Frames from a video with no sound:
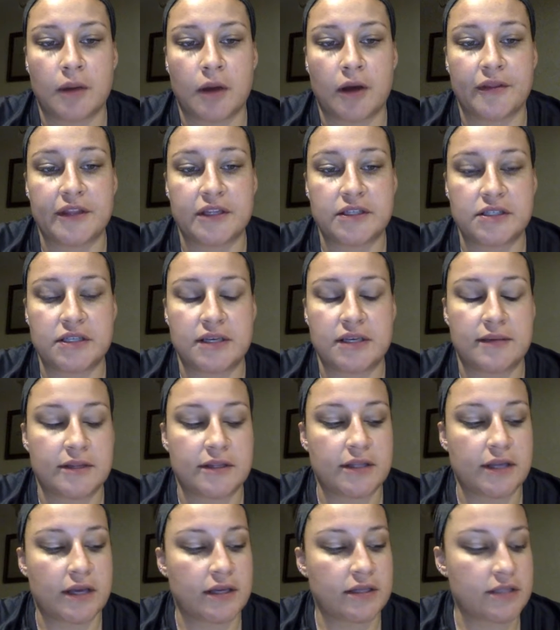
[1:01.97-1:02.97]
on the
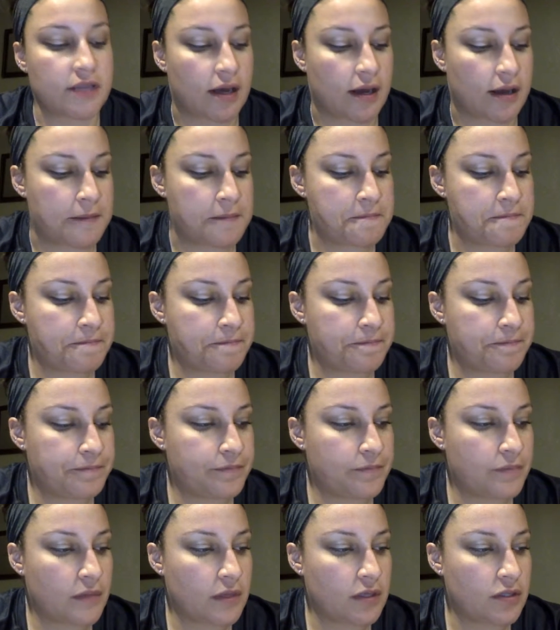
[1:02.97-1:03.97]
team at that time.
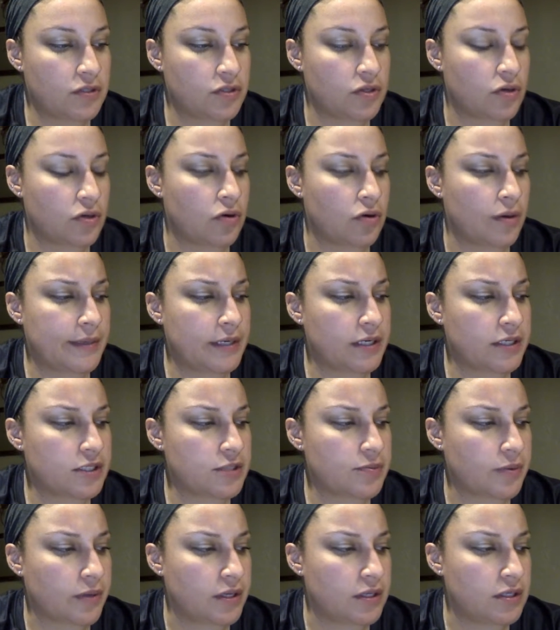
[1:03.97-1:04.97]
So I'm going to
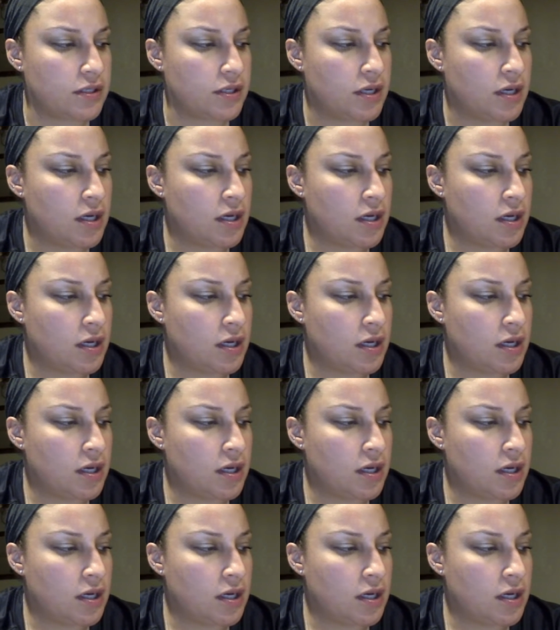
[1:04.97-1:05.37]
explain